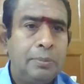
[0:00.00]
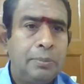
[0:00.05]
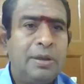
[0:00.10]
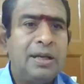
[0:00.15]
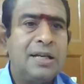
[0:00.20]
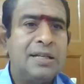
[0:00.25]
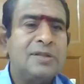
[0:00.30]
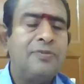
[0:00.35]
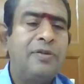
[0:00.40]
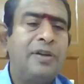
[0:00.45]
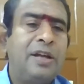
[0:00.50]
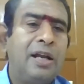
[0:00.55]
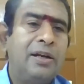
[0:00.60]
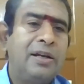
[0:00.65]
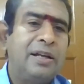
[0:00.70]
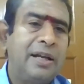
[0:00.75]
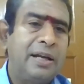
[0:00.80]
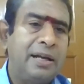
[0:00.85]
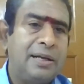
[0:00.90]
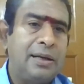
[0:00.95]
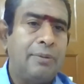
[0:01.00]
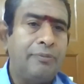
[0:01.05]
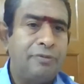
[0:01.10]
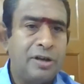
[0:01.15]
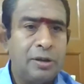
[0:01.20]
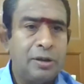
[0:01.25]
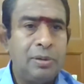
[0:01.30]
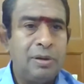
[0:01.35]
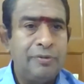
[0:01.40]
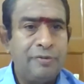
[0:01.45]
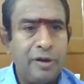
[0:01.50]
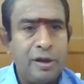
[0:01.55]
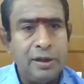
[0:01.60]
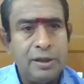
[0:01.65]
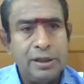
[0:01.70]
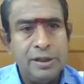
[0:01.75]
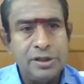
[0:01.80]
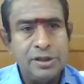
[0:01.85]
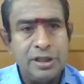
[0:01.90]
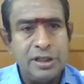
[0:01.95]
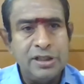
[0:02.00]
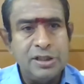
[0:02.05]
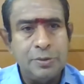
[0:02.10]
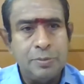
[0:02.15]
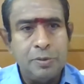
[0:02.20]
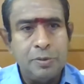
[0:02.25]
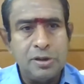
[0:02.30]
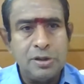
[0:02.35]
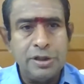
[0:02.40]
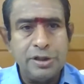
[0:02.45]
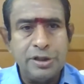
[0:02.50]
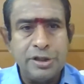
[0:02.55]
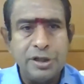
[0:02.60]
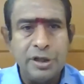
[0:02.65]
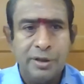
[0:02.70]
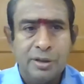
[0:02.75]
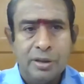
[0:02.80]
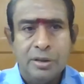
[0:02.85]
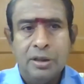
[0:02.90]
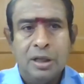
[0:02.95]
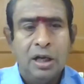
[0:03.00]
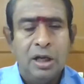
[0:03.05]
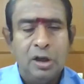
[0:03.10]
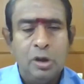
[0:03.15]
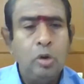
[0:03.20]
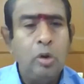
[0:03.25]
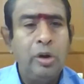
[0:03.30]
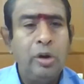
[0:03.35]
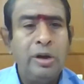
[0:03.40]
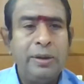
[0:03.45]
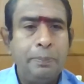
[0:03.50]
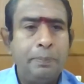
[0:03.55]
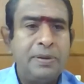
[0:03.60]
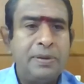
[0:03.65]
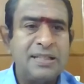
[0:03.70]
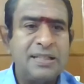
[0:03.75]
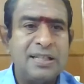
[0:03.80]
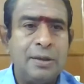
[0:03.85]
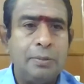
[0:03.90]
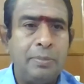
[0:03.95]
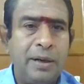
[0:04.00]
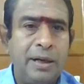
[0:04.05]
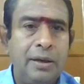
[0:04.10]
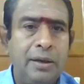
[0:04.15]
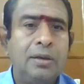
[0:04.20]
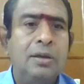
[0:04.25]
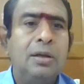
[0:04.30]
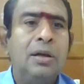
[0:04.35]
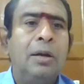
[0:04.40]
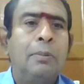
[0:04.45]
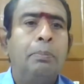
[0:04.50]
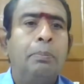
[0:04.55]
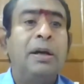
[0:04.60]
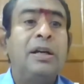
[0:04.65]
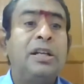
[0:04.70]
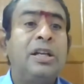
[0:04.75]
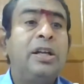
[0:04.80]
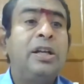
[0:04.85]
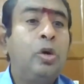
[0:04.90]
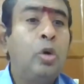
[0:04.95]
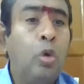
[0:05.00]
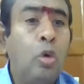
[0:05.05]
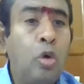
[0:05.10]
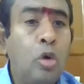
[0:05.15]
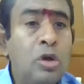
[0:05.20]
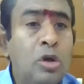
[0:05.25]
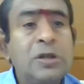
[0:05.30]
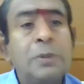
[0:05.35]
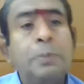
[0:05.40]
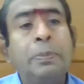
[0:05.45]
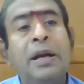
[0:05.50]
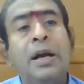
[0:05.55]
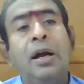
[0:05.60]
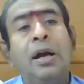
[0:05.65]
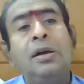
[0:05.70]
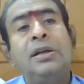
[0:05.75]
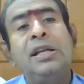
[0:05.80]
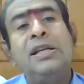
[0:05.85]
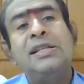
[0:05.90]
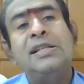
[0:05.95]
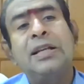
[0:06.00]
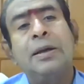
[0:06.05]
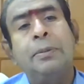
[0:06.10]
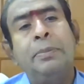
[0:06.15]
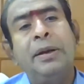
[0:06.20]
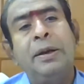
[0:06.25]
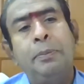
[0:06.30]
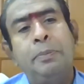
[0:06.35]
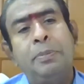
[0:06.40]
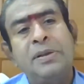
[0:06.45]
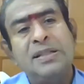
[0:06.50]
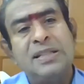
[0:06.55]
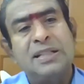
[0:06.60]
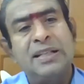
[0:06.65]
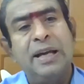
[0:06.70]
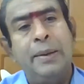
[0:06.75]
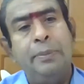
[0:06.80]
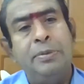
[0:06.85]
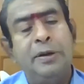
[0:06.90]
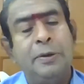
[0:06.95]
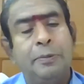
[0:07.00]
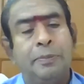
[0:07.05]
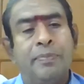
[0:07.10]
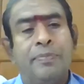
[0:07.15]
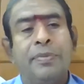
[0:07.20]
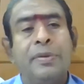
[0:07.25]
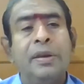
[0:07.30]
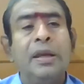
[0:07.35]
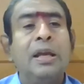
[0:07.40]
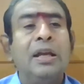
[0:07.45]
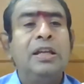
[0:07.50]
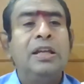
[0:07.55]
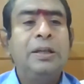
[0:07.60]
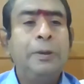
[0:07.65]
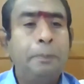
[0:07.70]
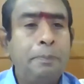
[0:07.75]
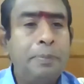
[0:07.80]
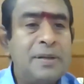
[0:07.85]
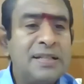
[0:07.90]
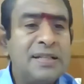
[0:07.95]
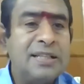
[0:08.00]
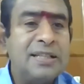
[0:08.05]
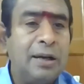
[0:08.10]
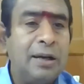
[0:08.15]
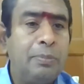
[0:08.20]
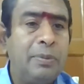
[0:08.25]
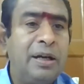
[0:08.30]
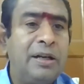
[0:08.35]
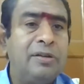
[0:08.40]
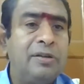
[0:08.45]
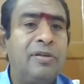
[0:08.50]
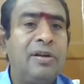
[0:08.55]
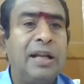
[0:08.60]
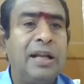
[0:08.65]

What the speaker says: because we are in a comfortable foreign exchange position, no imprisonment. But huge penalties have been prescribed. Imprisonment